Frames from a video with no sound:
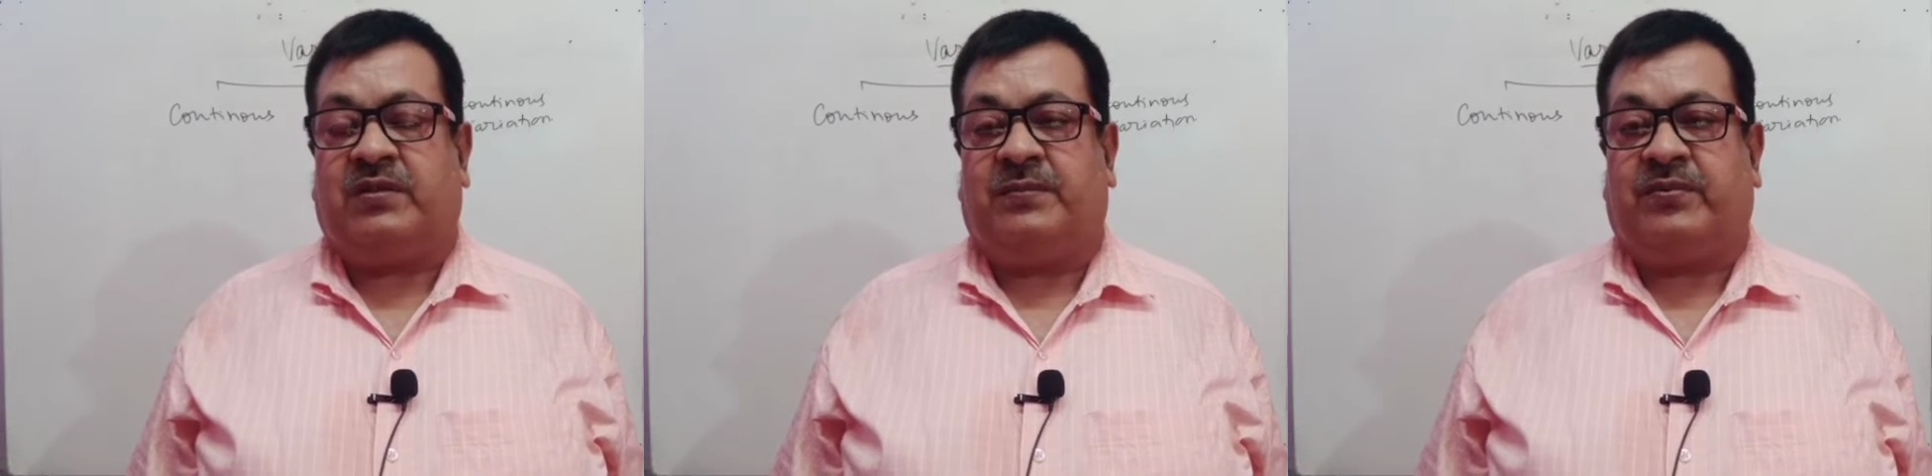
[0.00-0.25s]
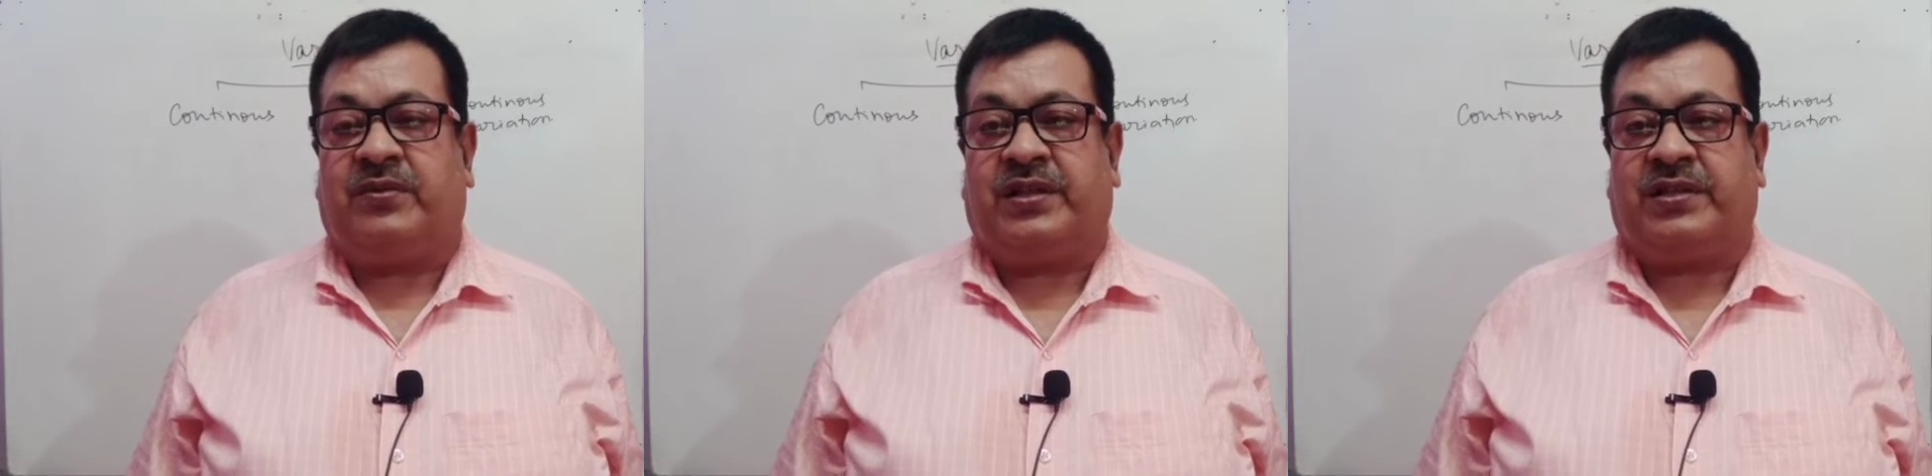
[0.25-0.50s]

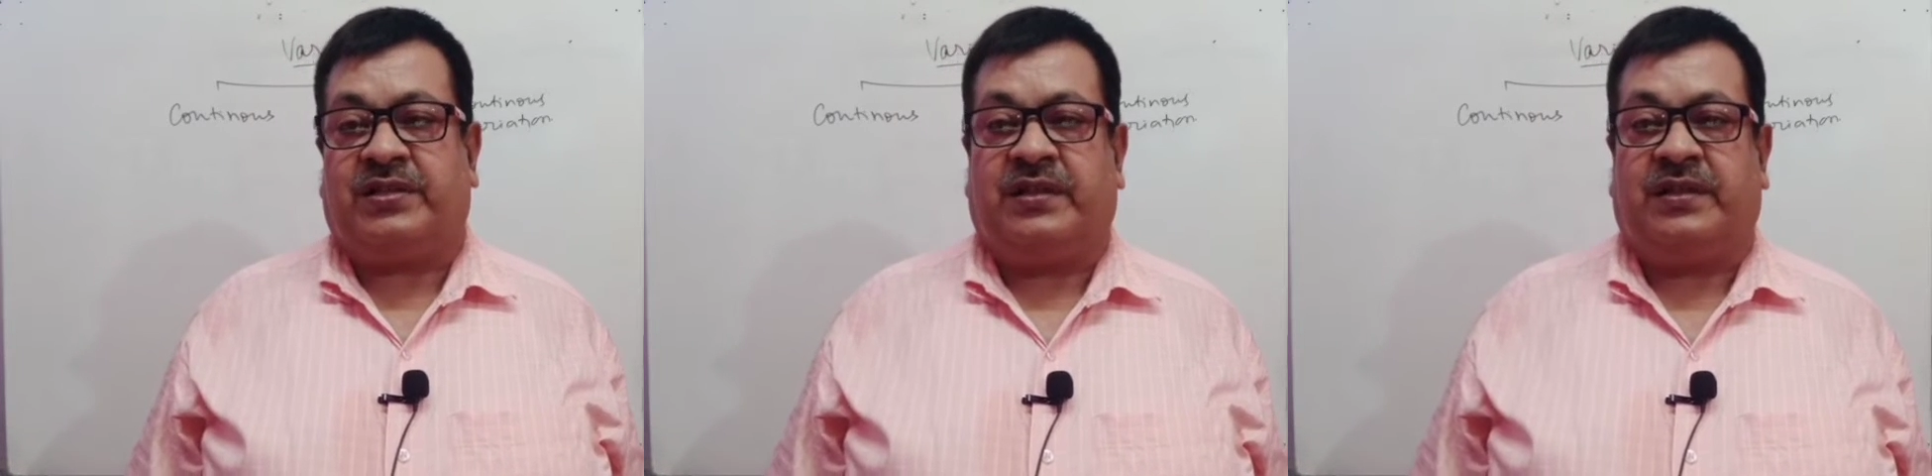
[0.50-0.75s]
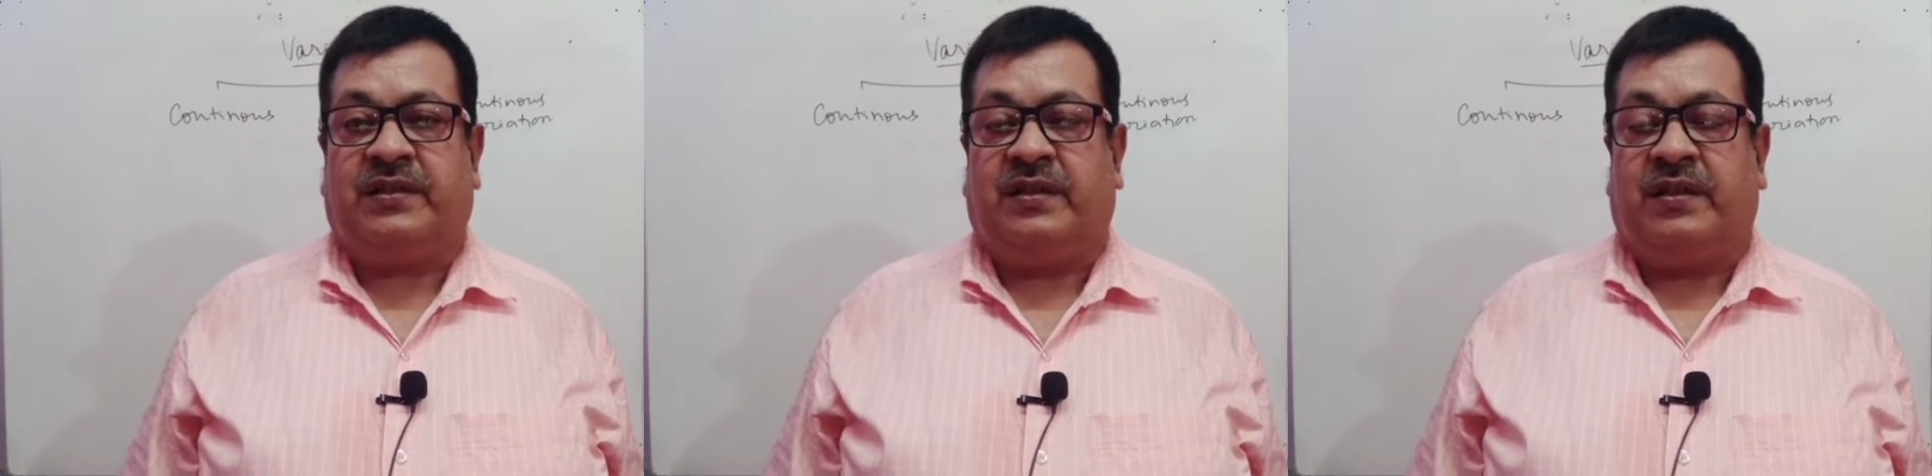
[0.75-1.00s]

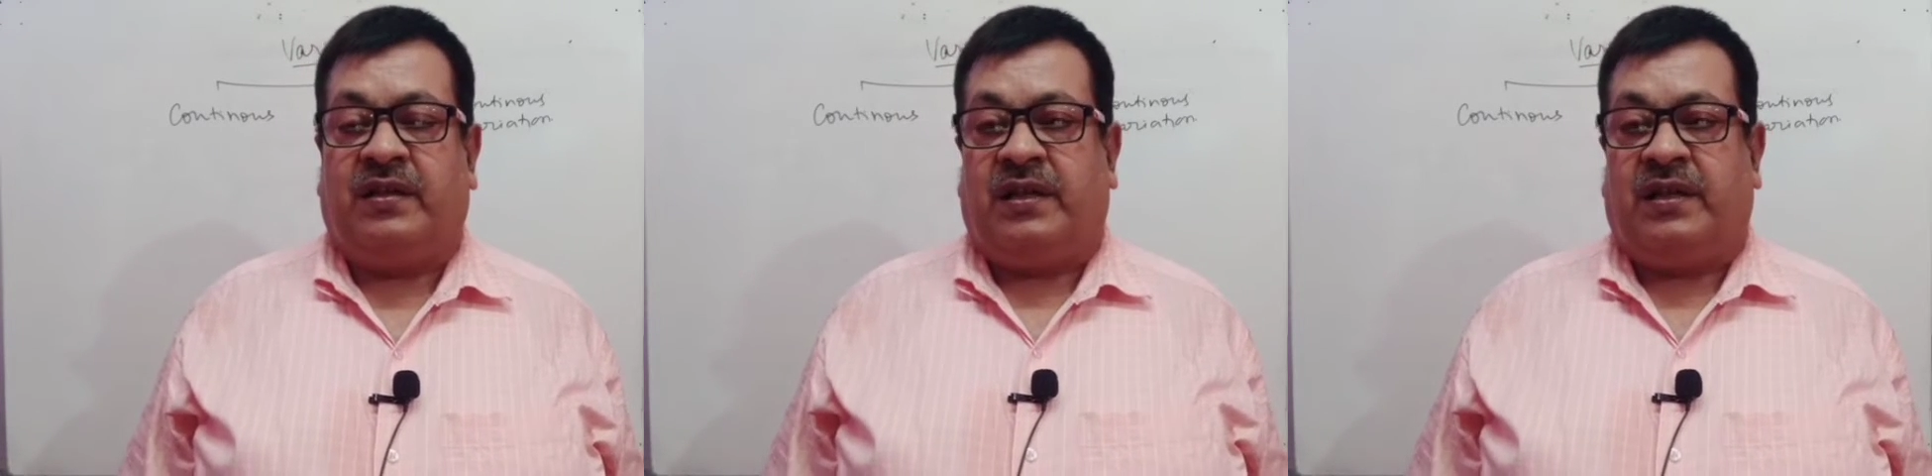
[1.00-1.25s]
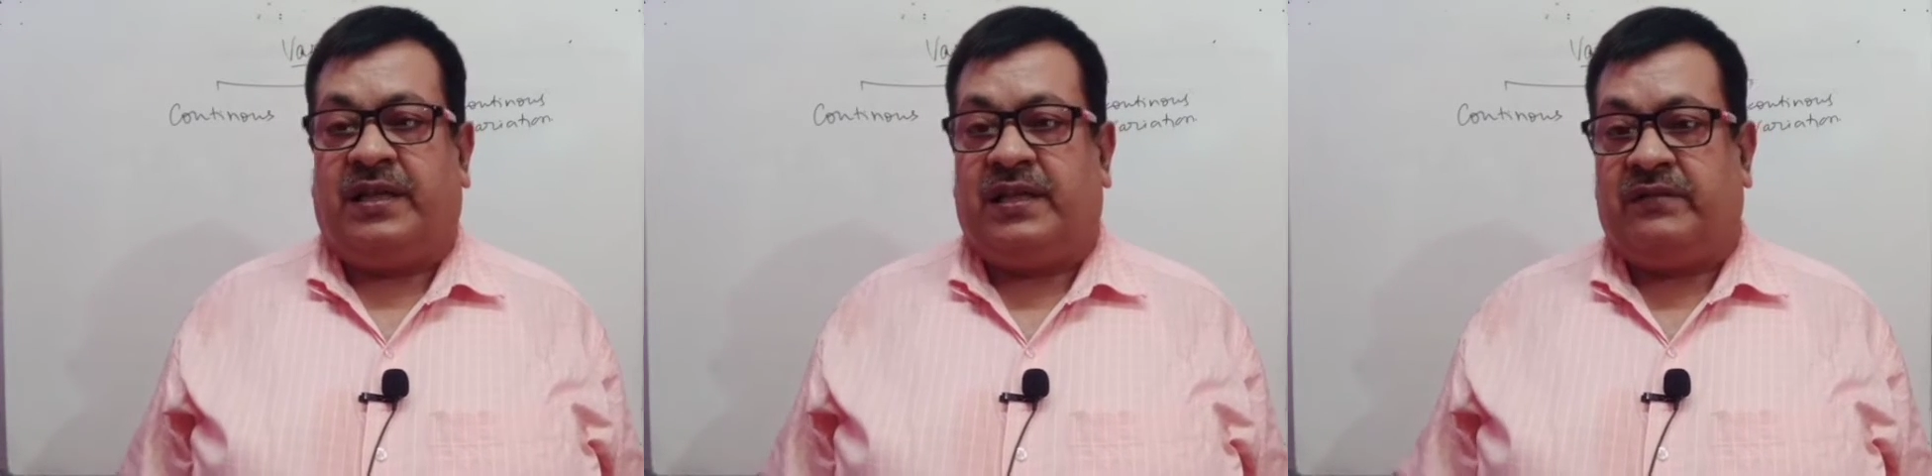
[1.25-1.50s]
reproduction
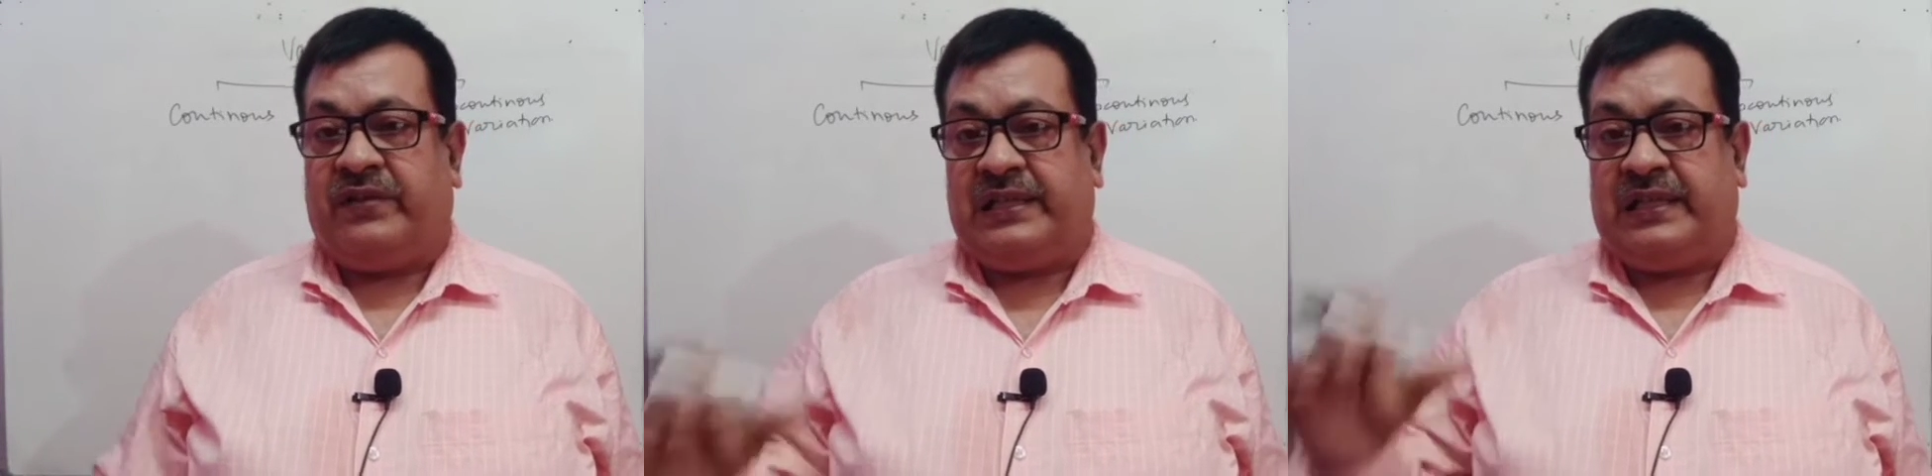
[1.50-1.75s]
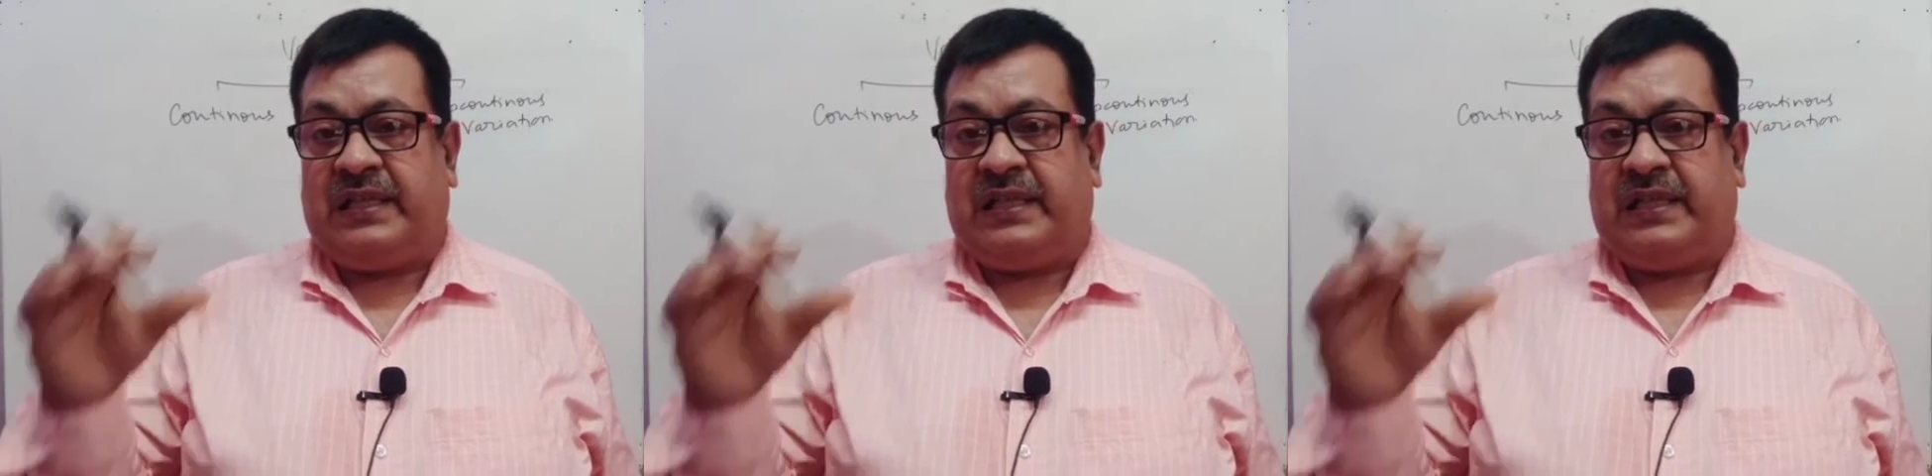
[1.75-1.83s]
it is very